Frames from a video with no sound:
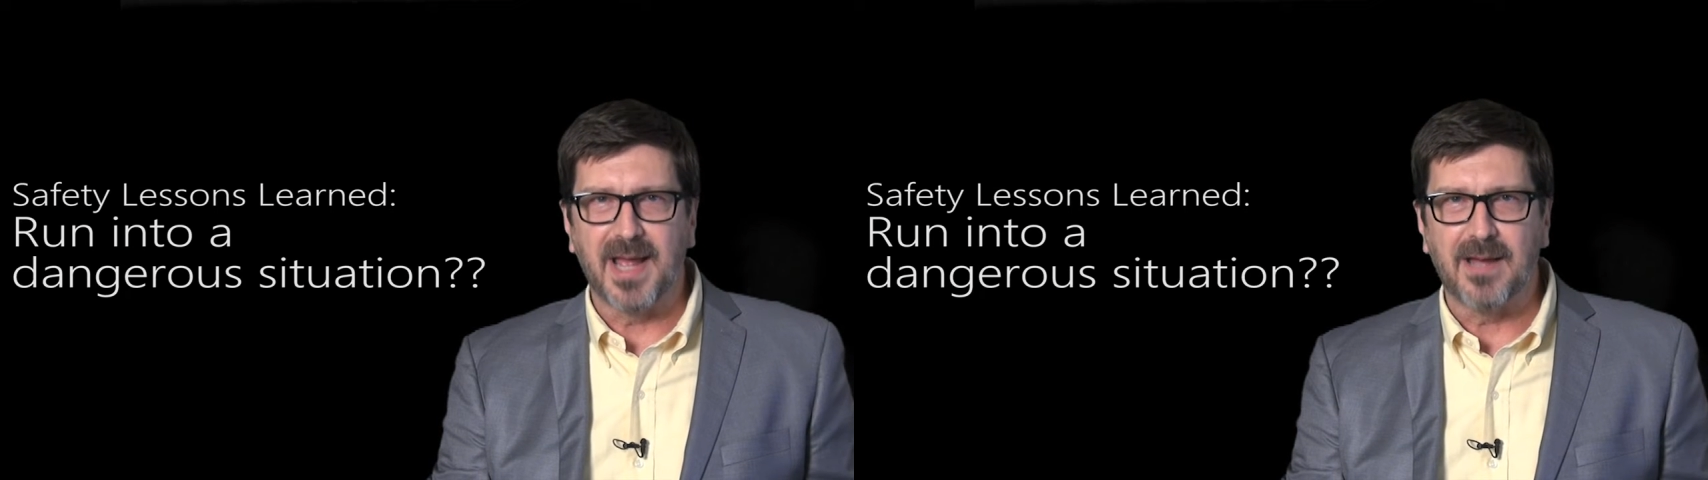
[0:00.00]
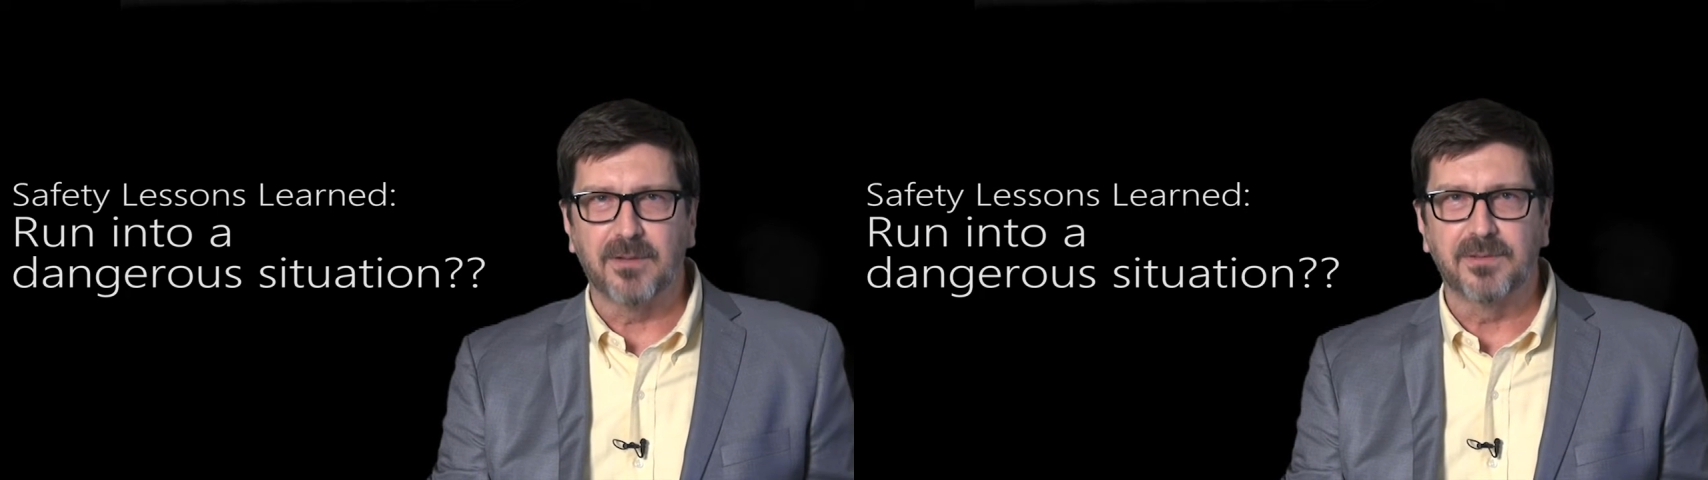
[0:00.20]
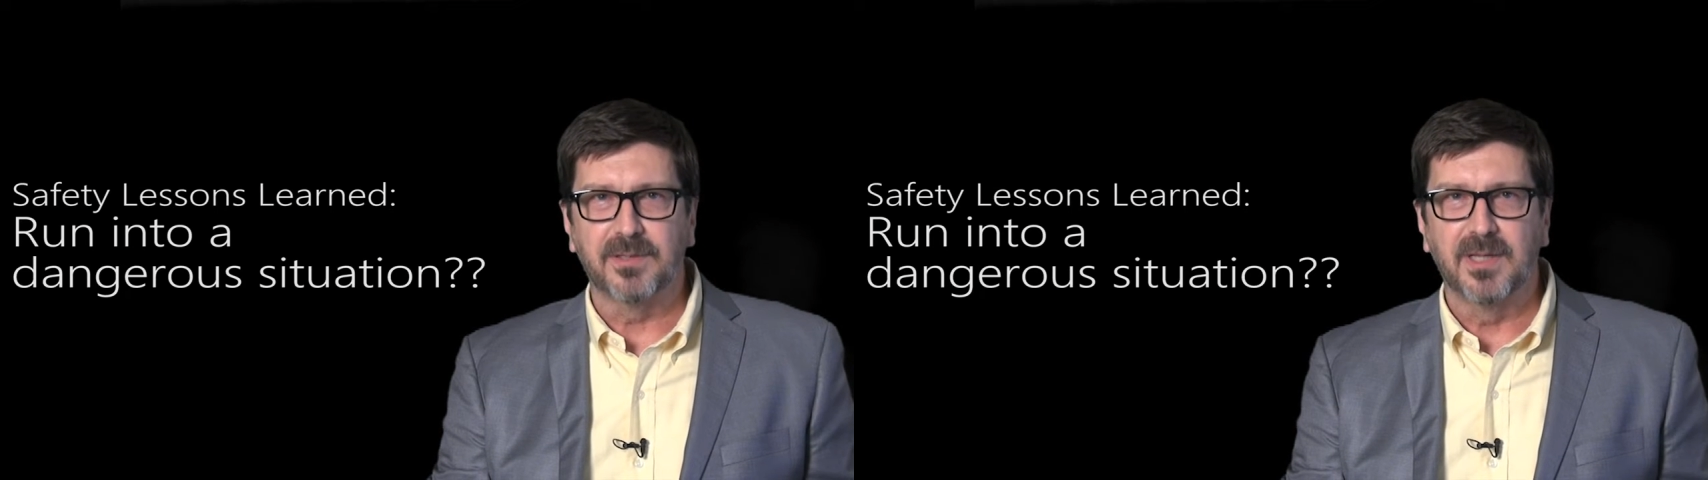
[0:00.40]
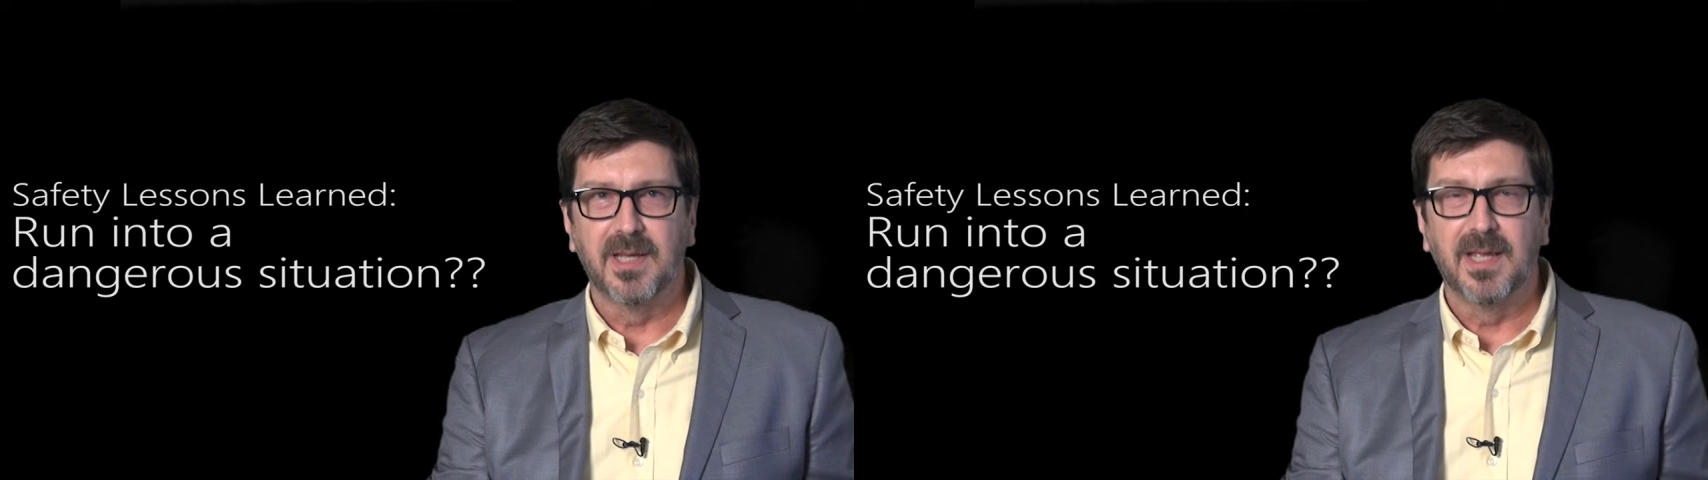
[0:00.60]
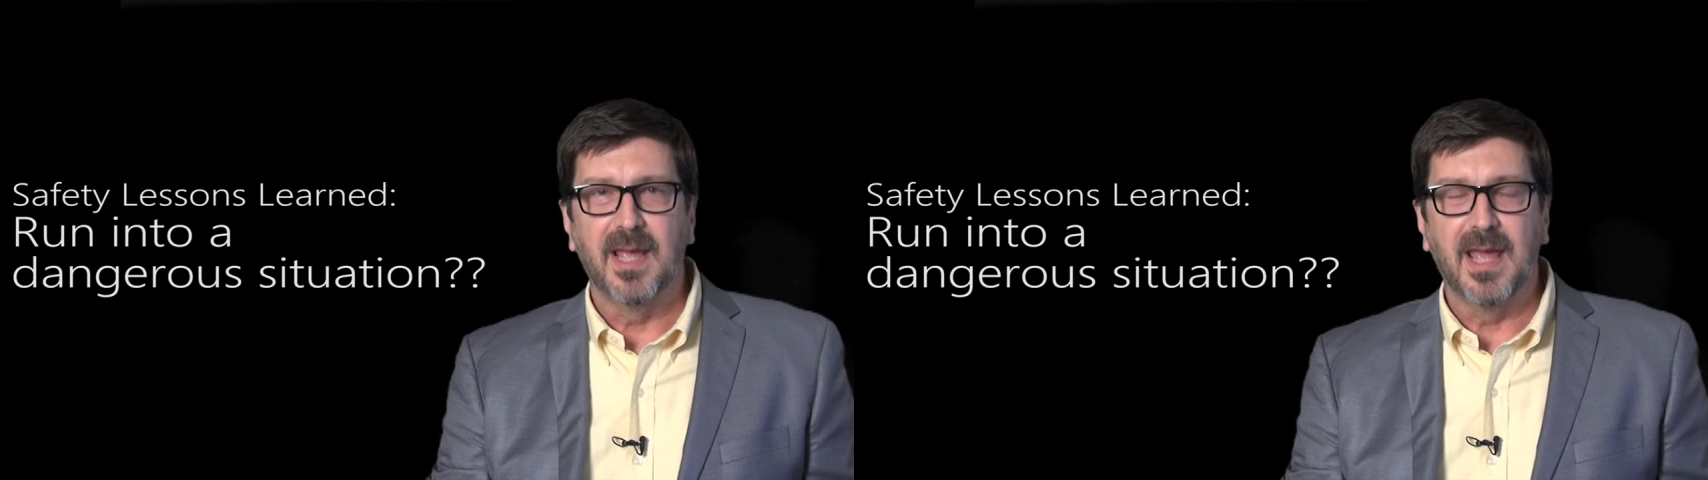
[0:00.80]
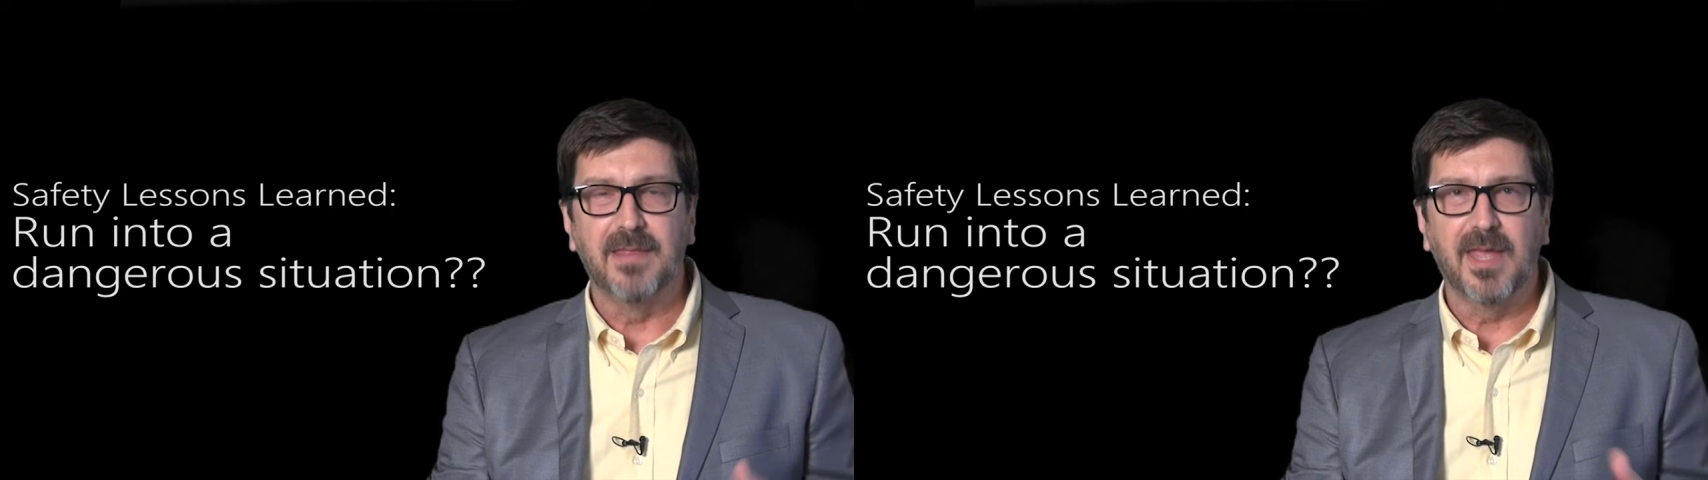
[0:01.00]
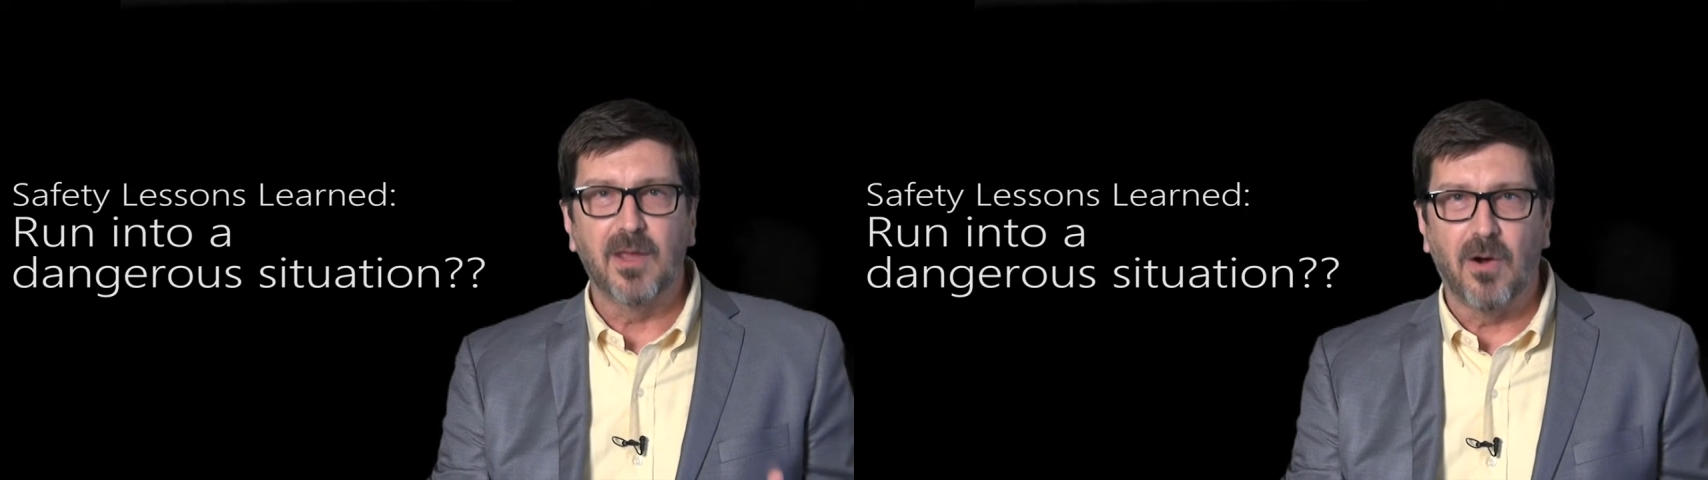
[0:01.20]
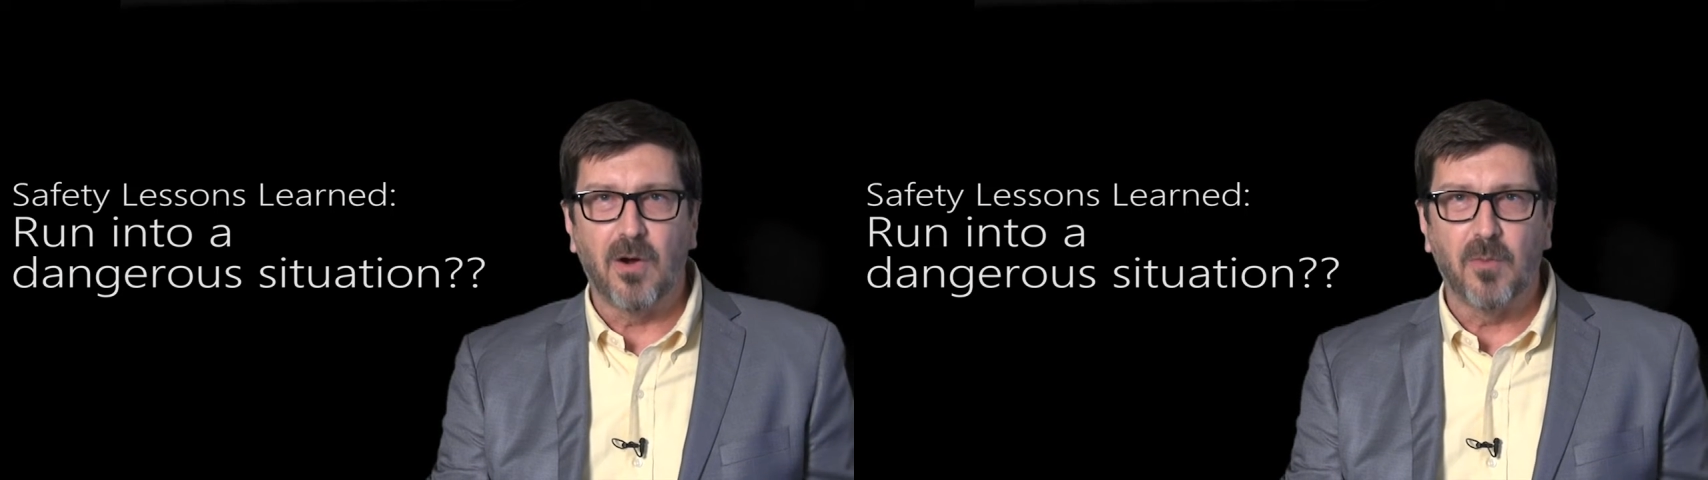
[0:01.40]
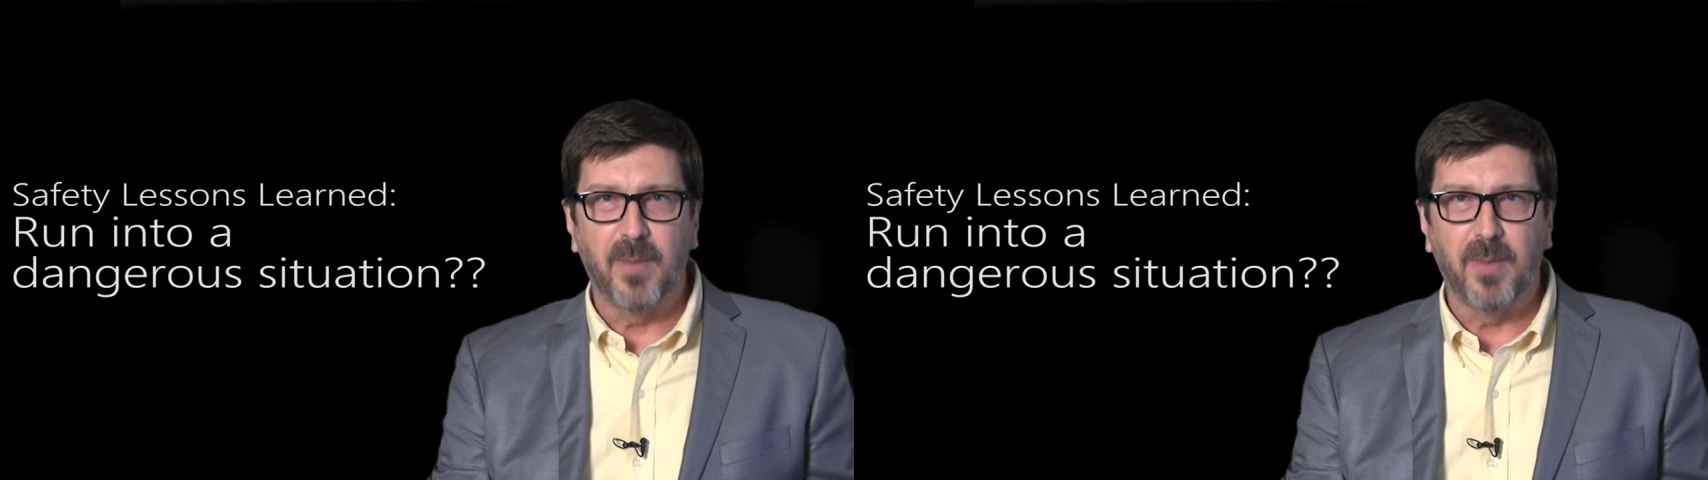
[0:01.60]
out, and they all